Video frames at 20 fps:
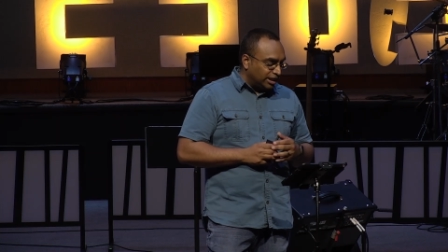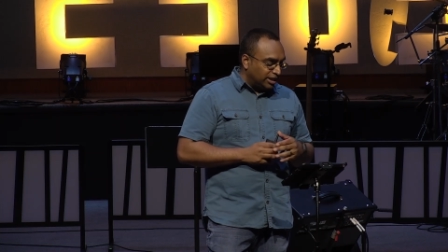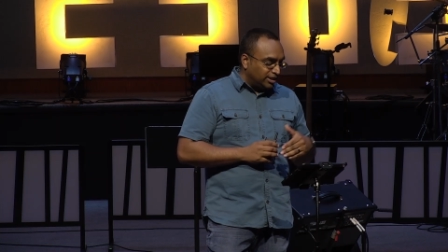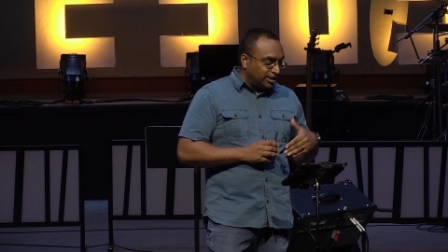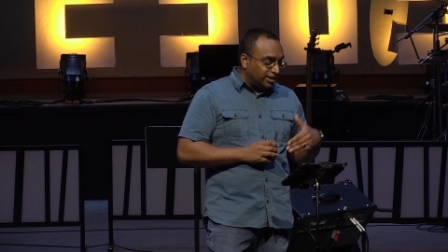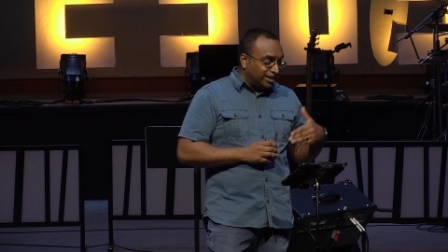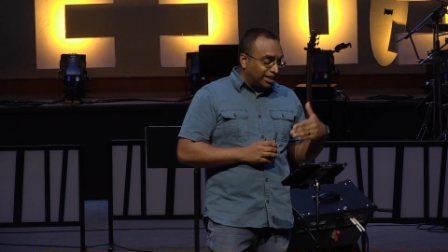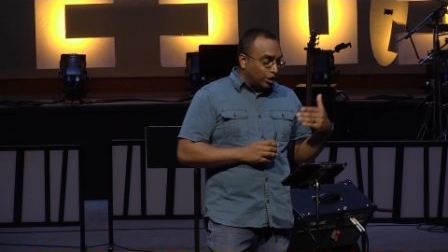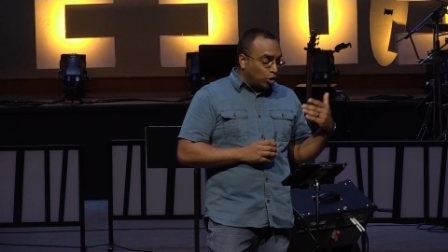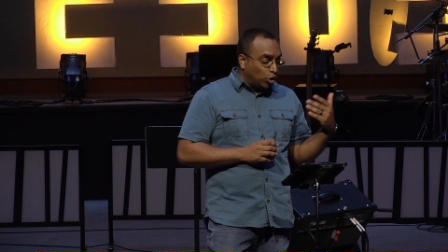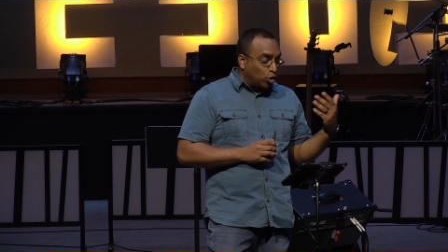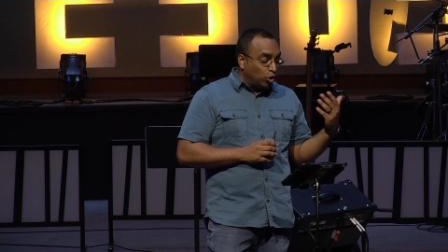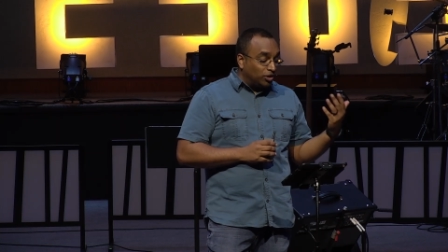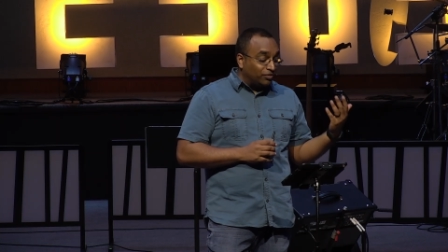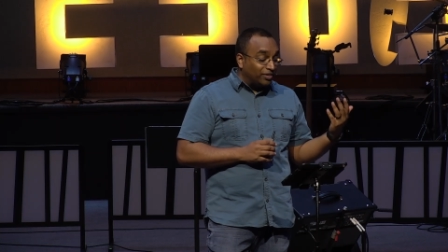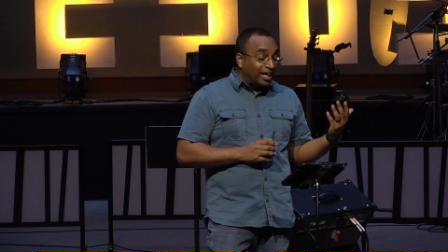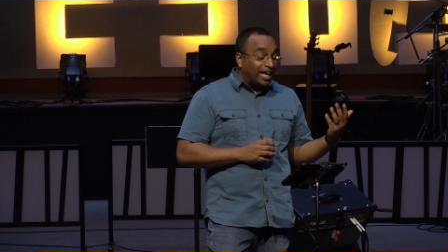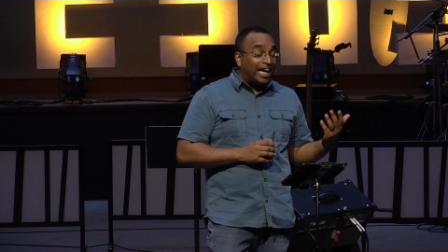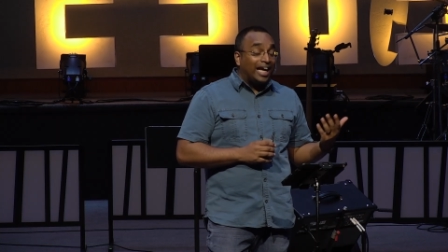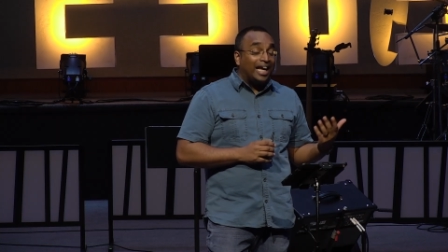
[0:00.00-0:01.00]
To take hold
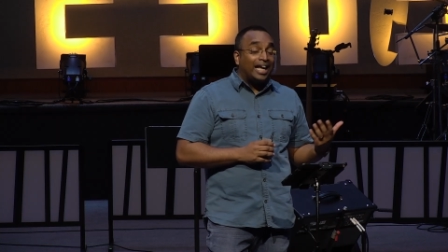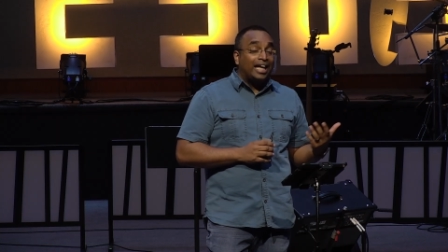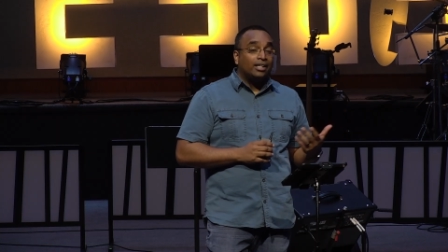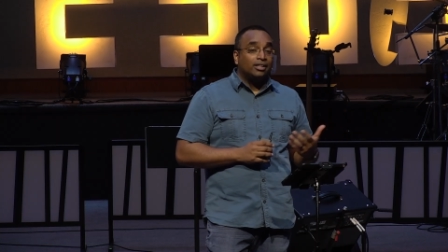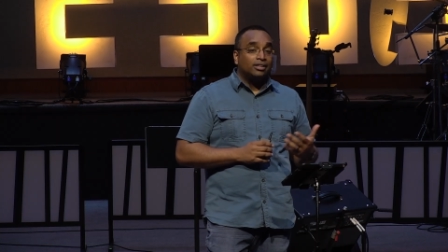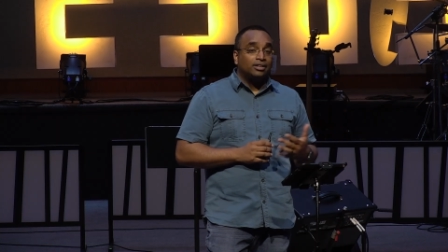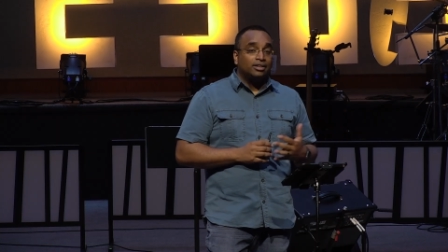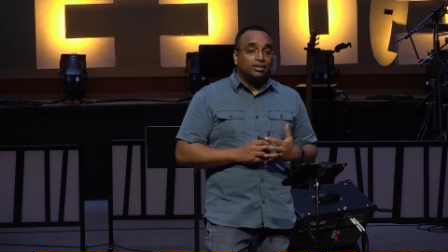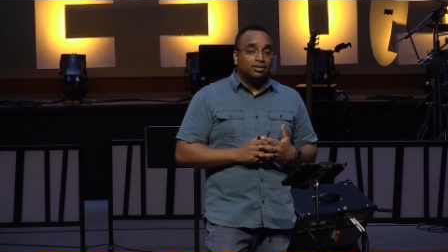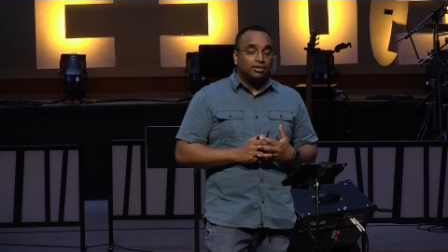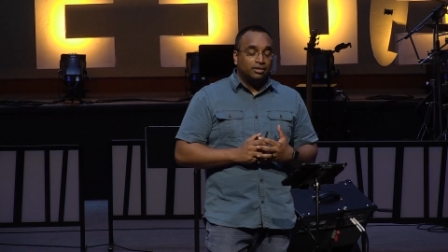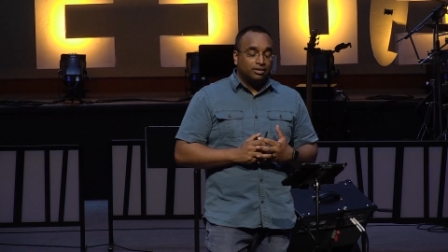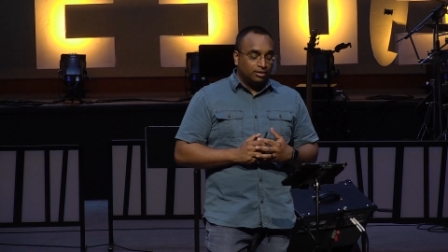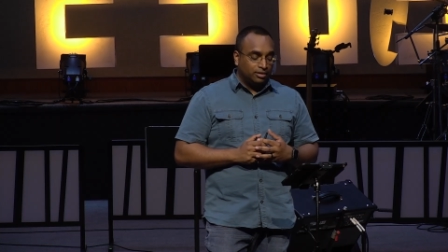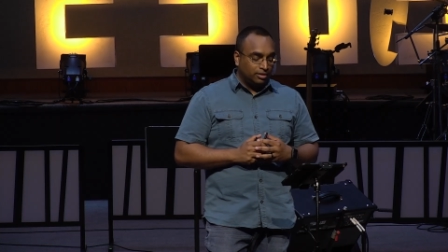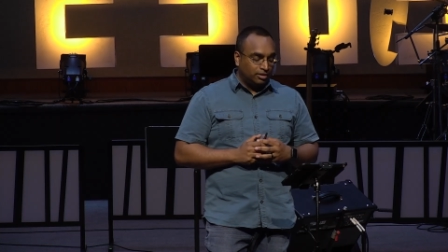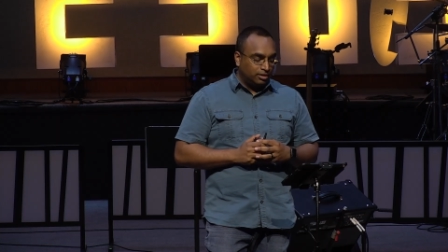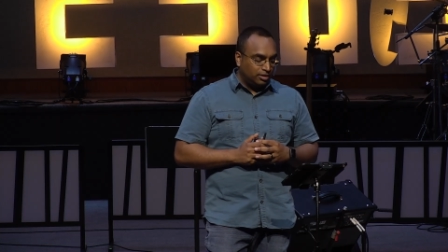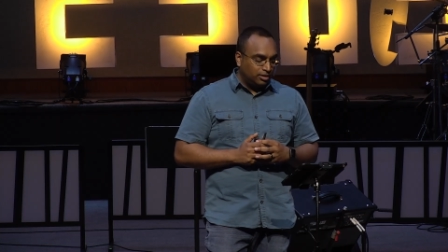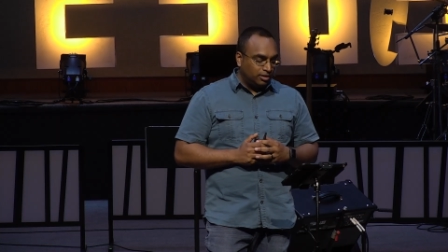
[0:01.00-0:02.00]
of a hand
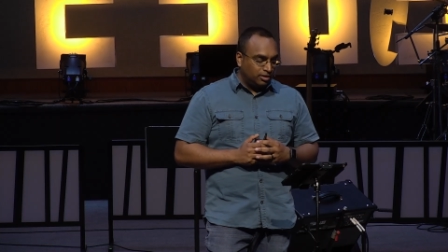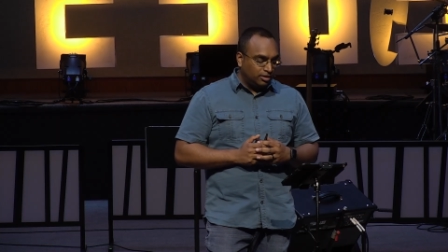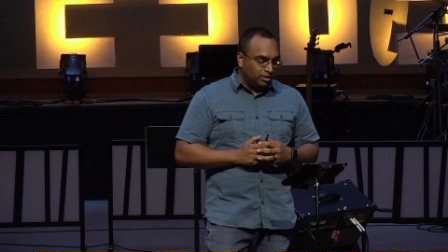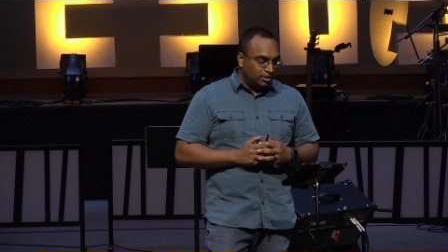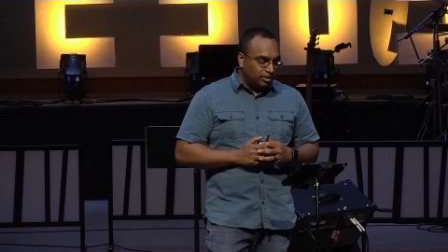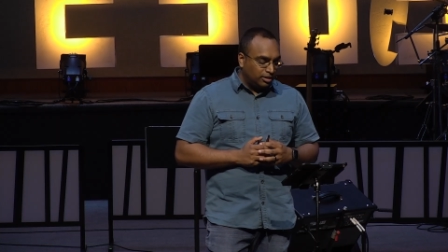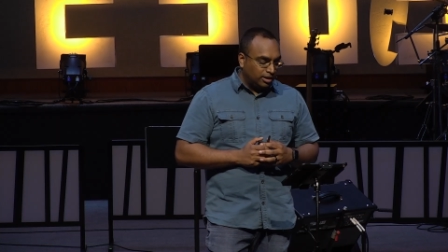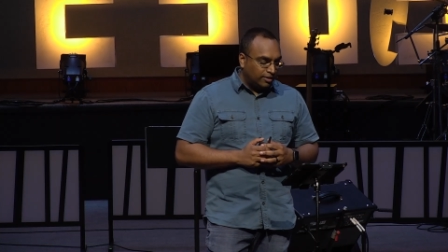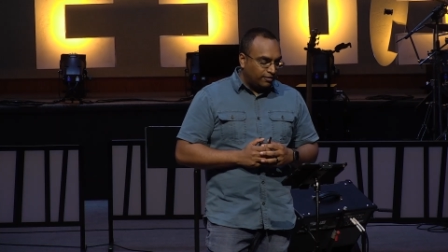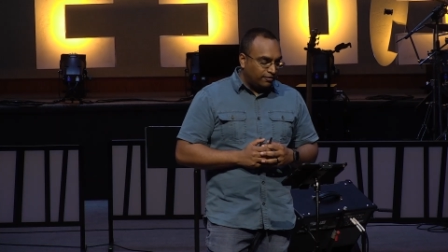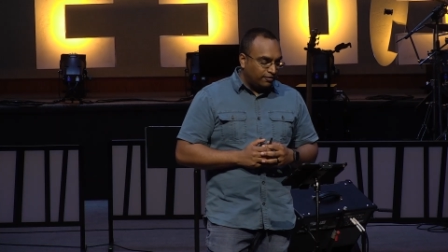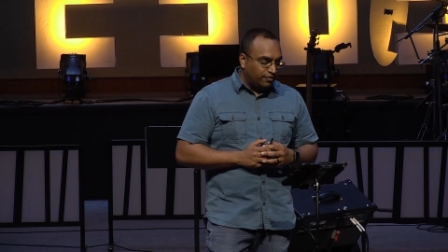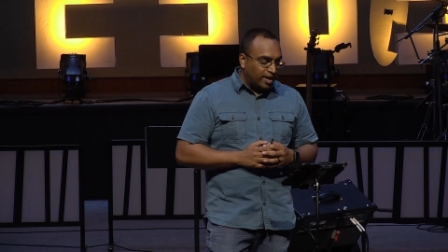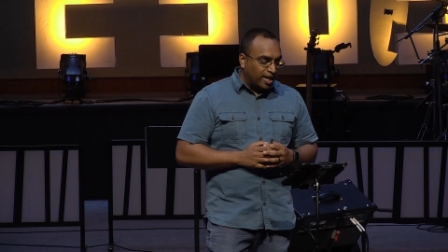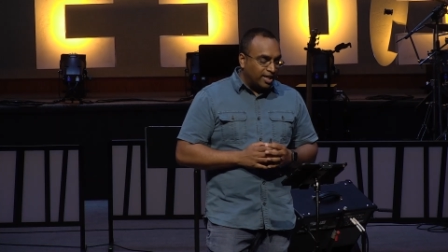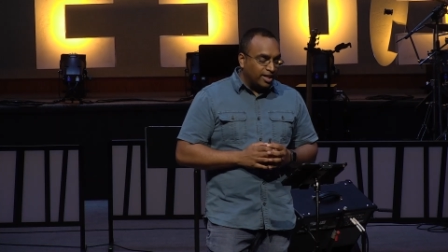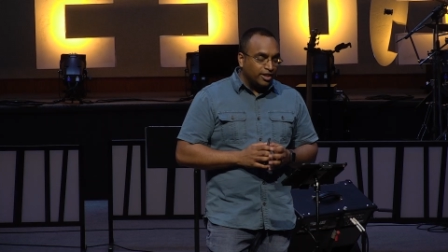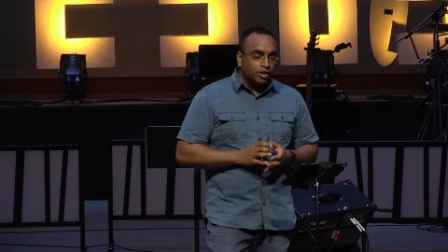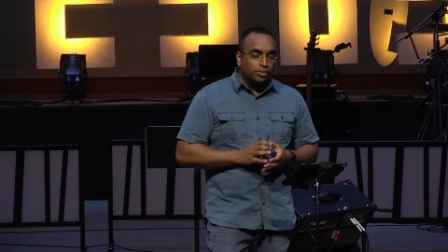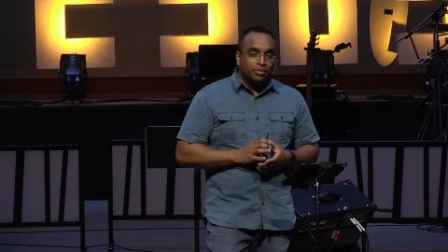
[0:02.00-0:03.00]
and
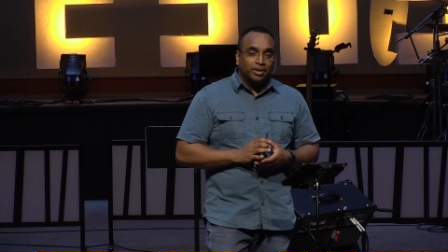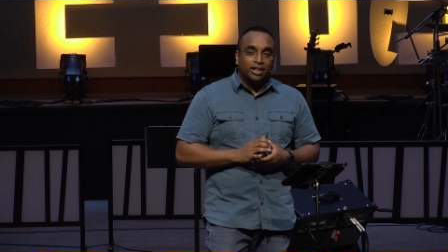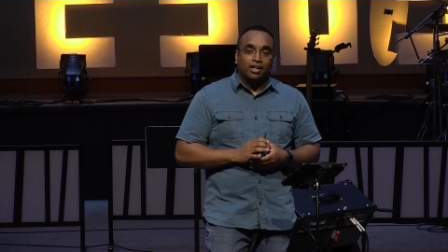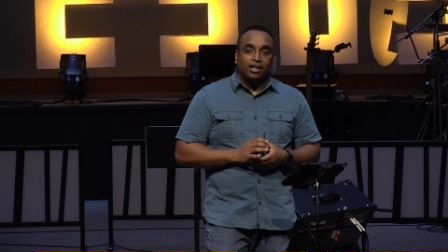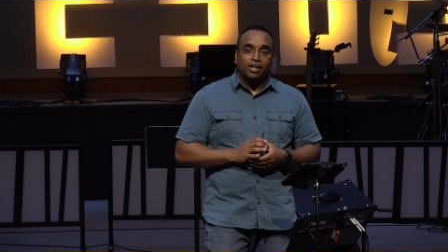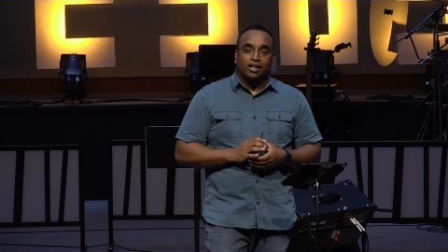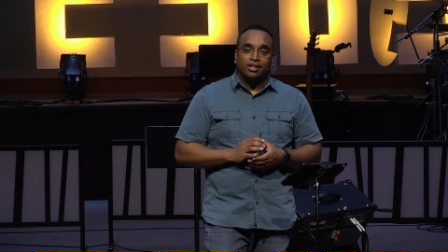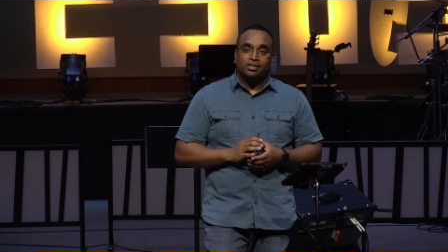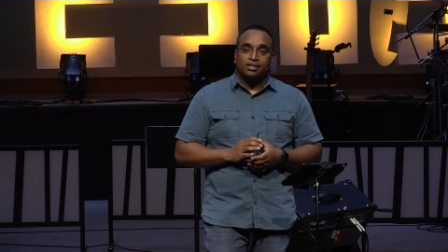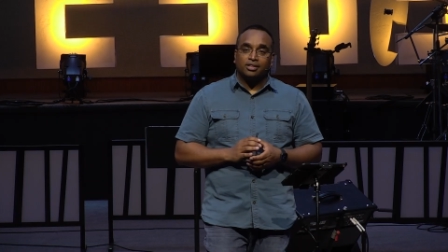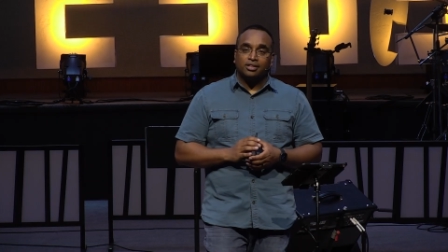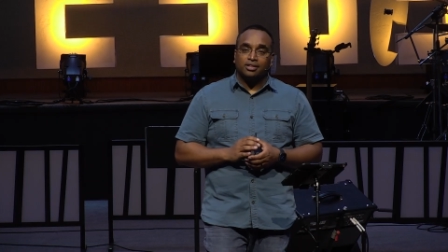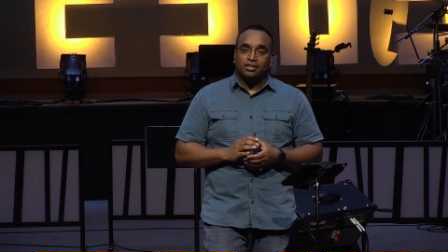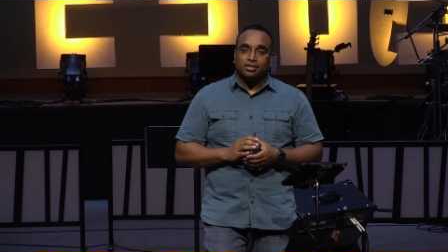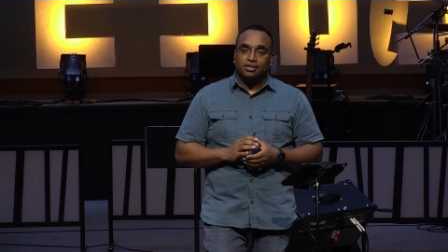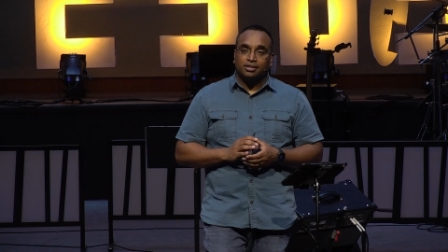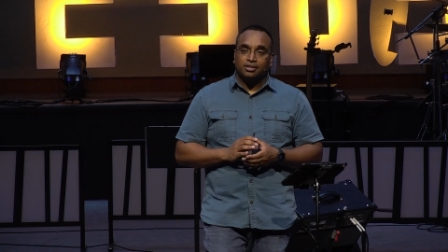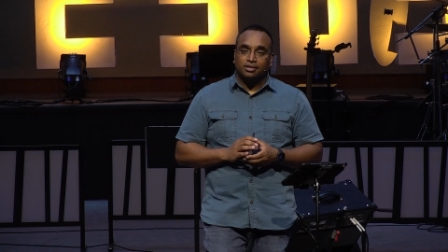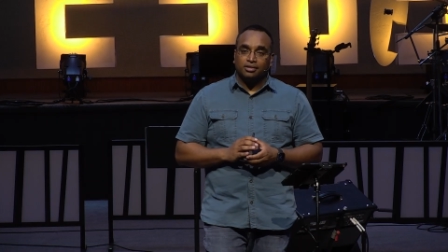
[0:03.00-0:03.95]
find it to be God's?